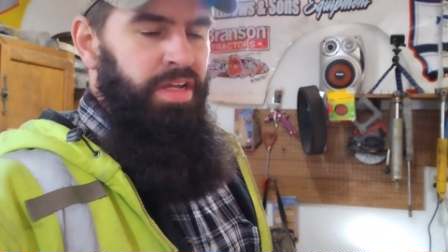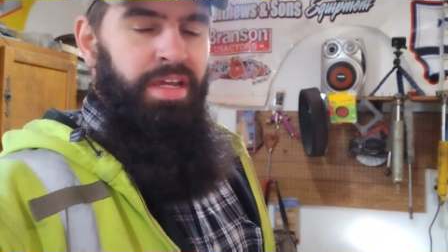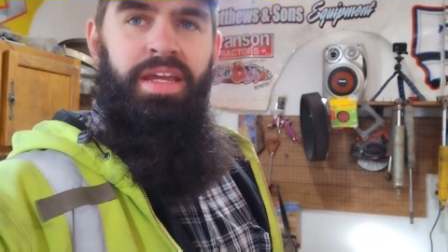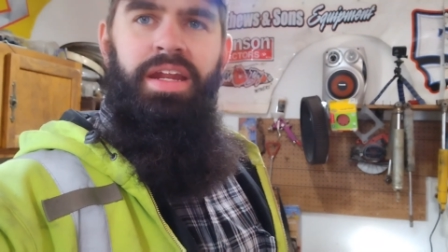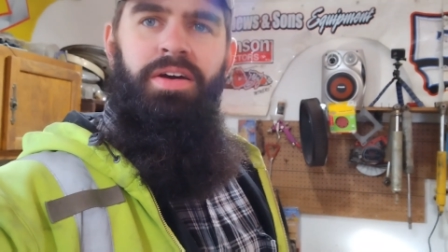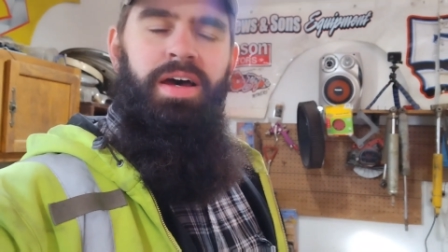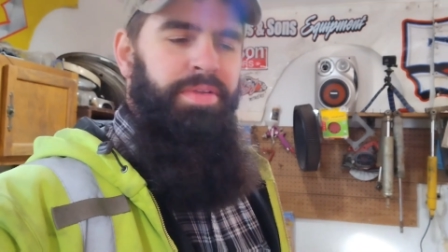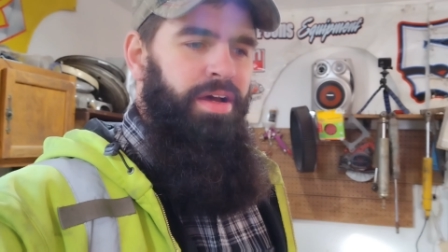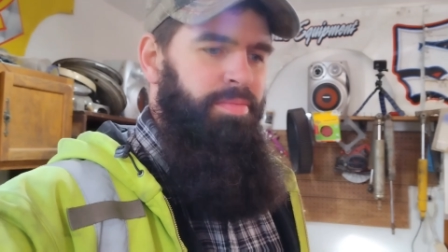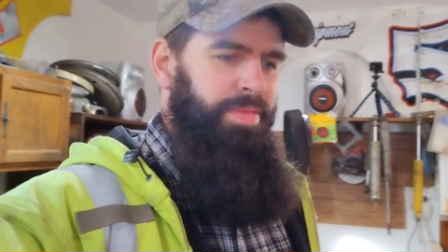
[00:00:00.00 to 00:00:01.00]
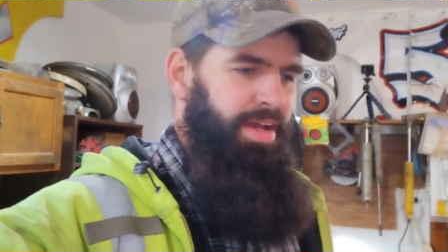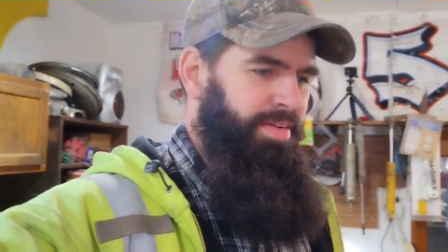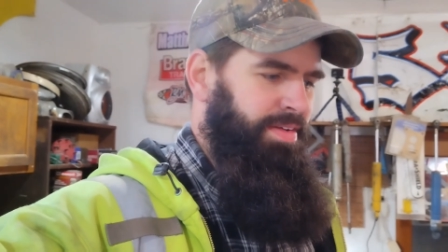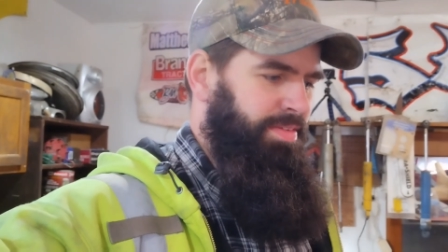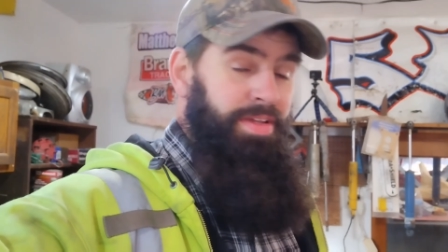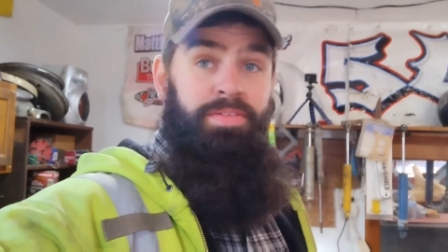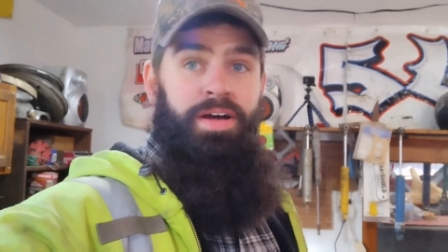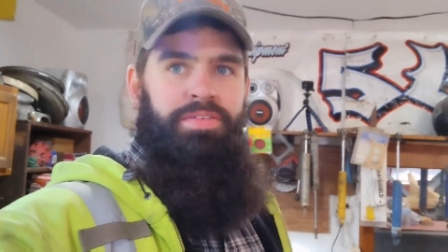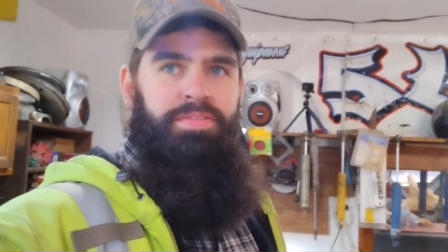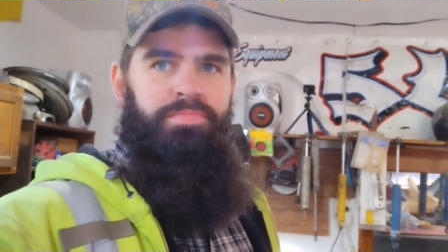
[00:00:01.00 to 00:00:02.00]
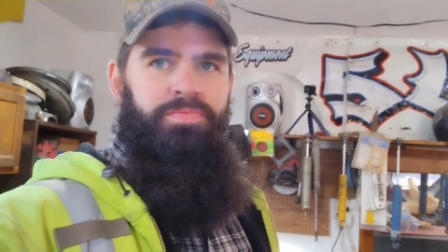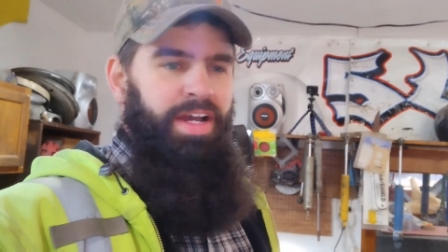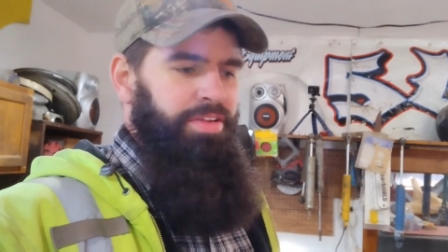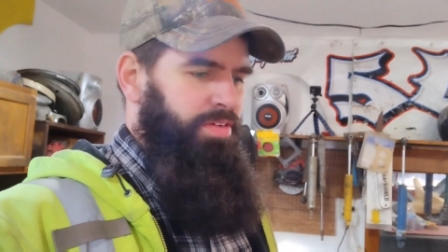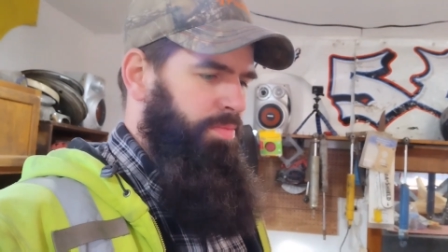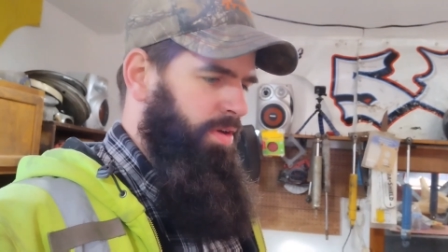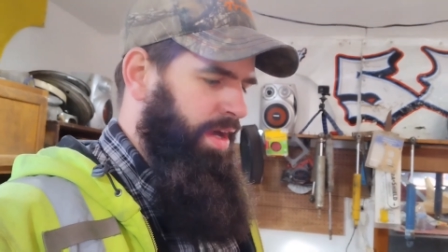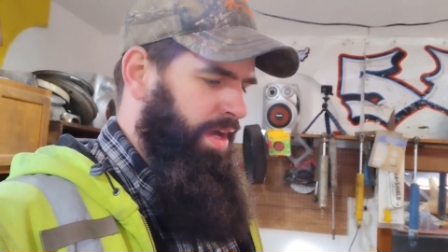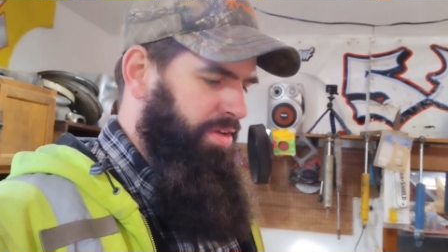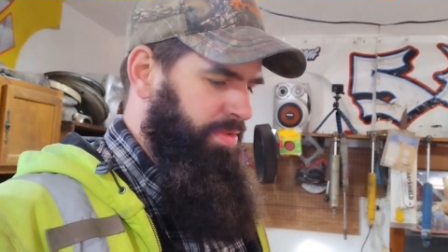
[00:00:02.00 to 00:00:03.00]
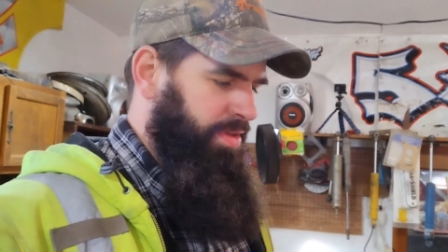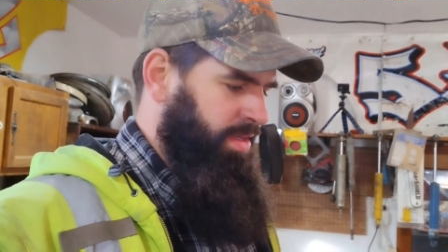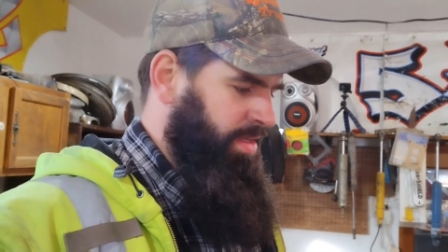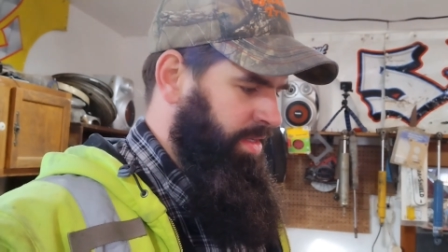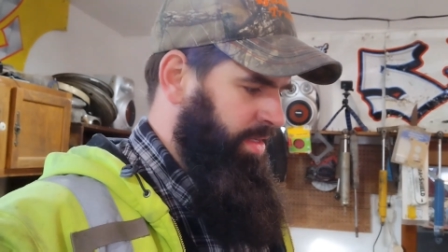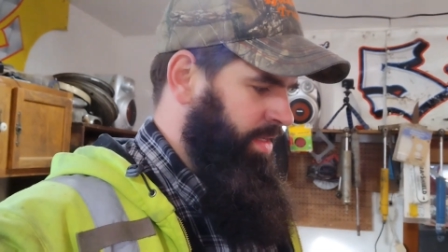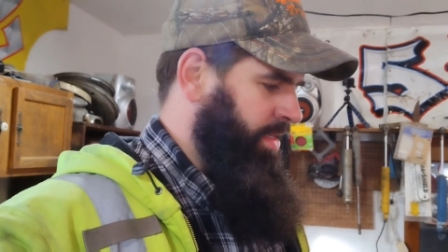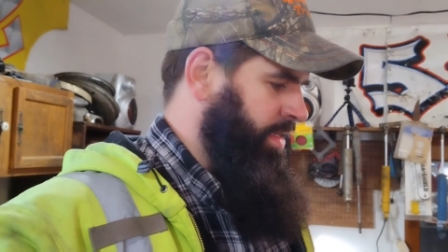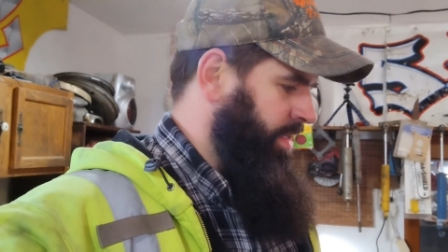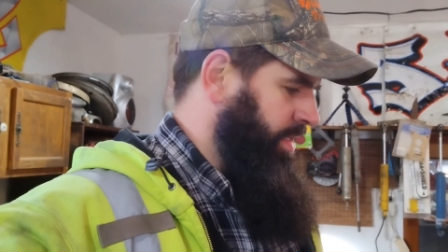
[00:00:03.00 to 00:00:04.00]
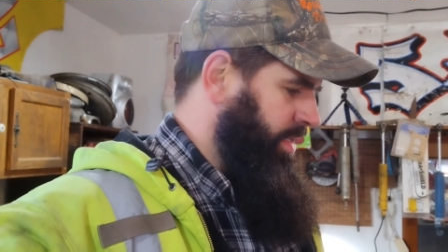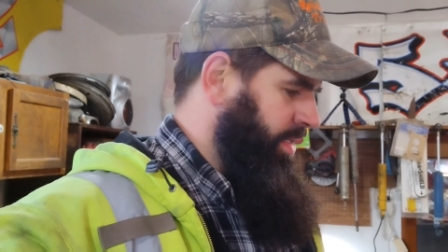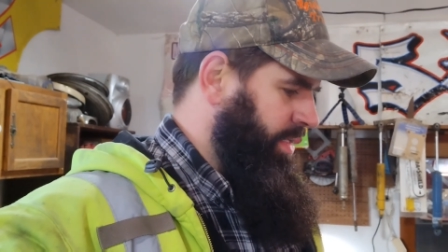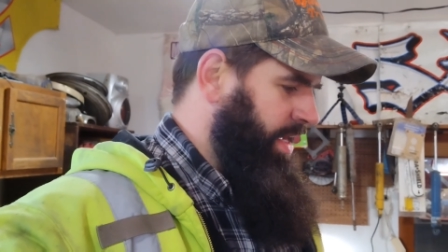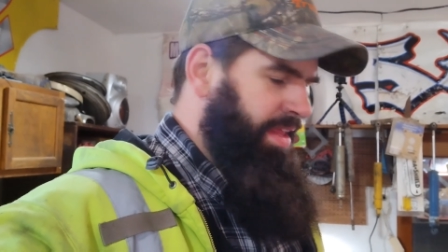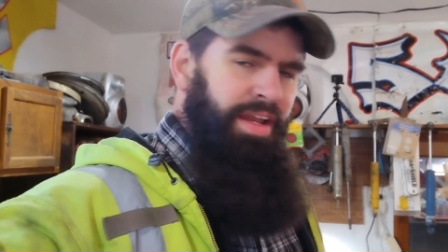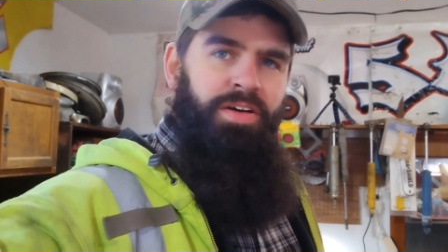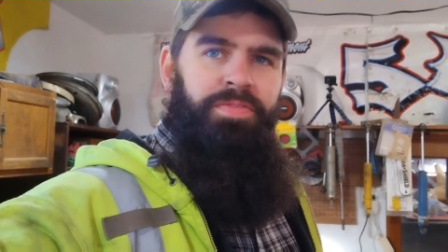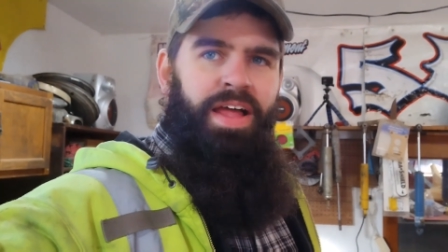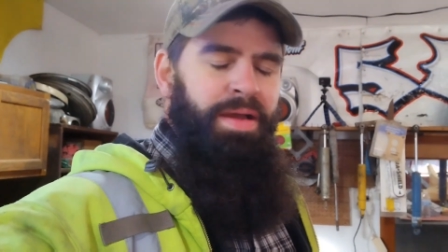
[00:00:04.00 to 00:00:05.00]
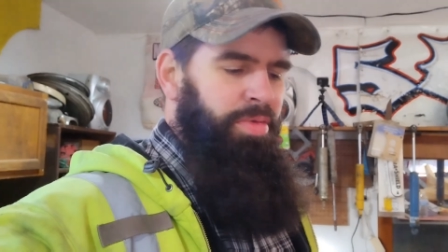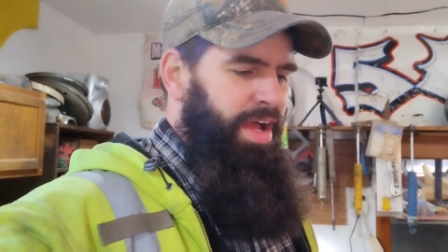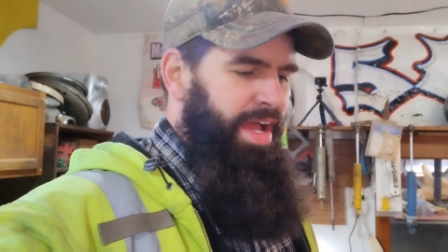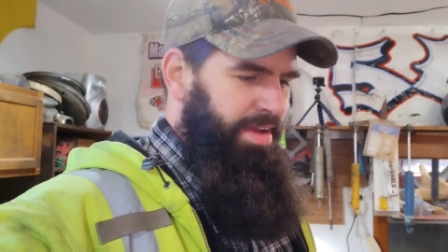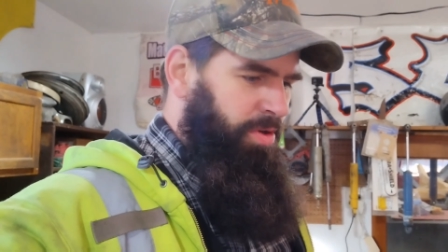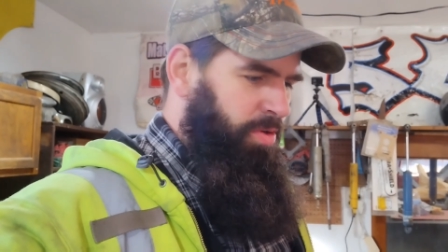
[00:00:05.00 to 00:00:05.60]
You know what I'm talking about if you watch Vice Grip Garage. But nothing a little flat black won't